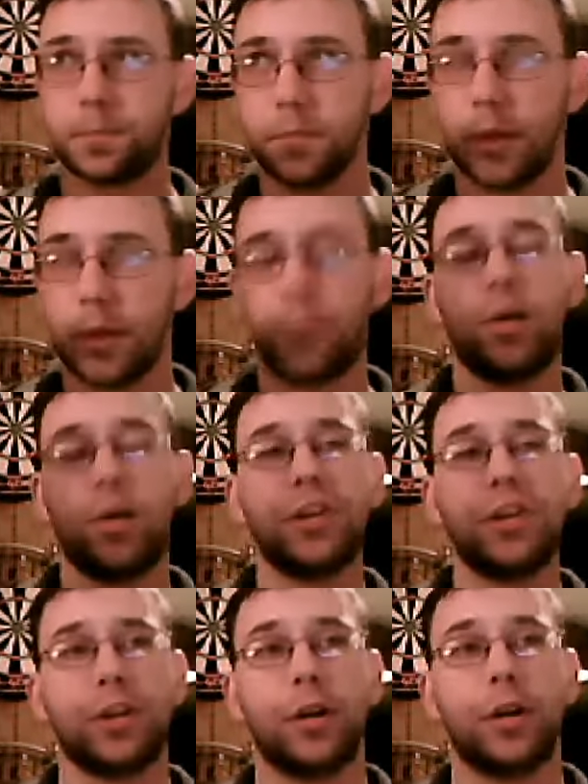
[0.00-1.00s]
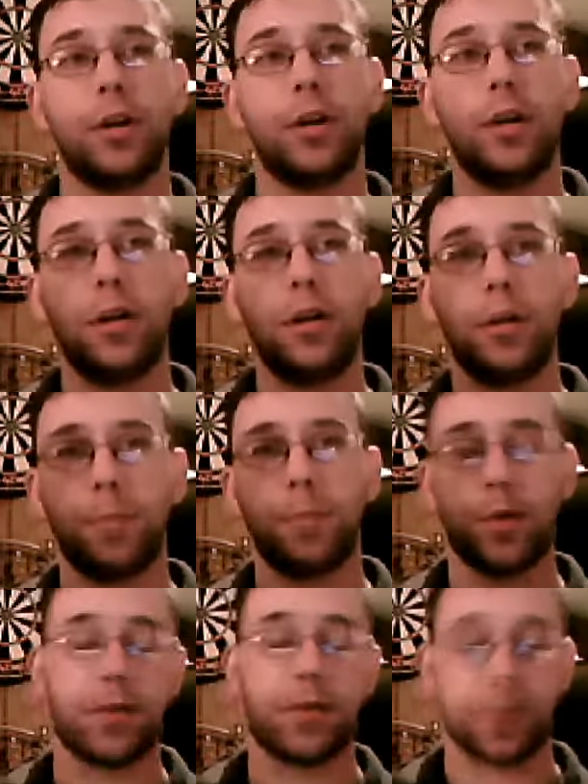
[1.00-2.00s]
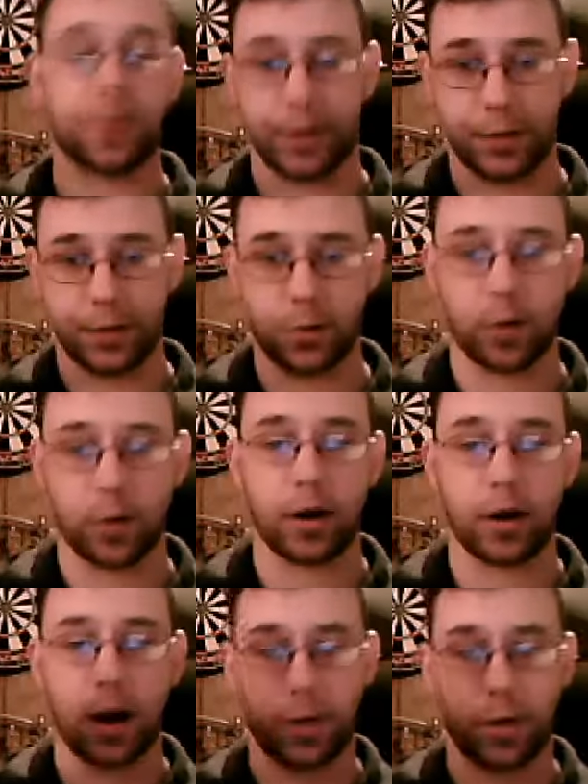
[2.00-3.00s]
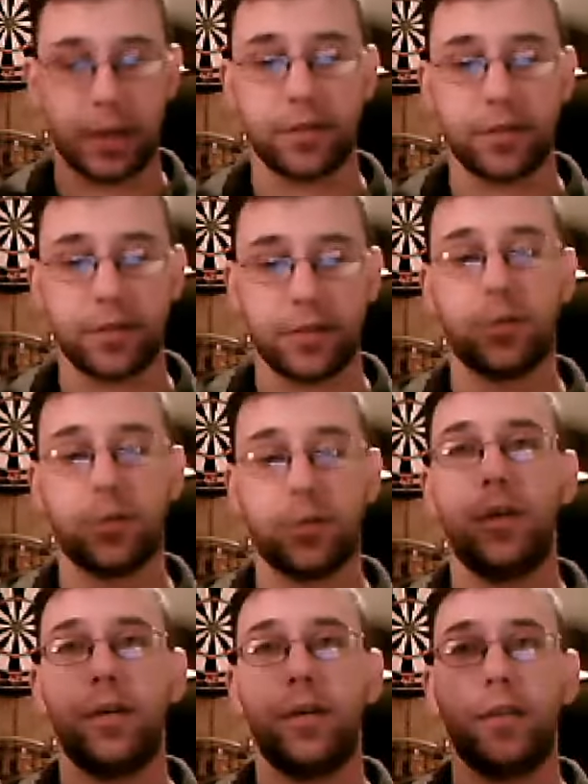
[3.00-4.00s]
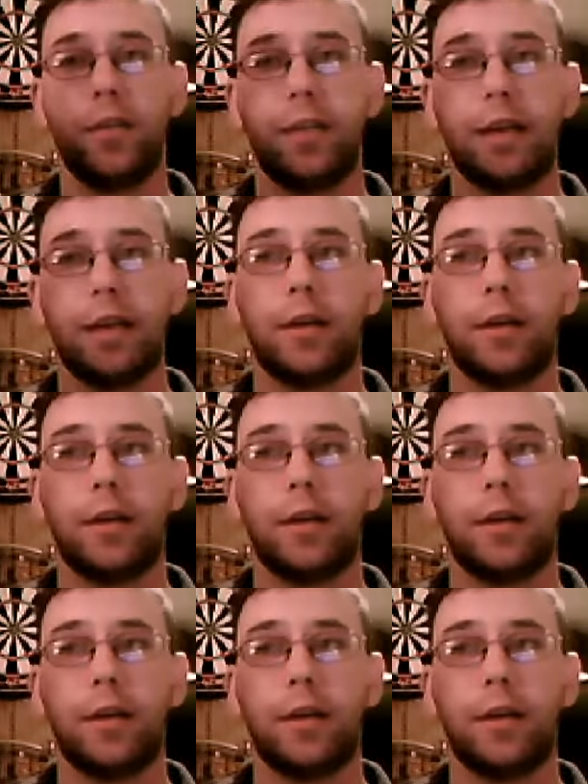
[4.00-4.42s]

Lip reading: pressure peripherally, or out into the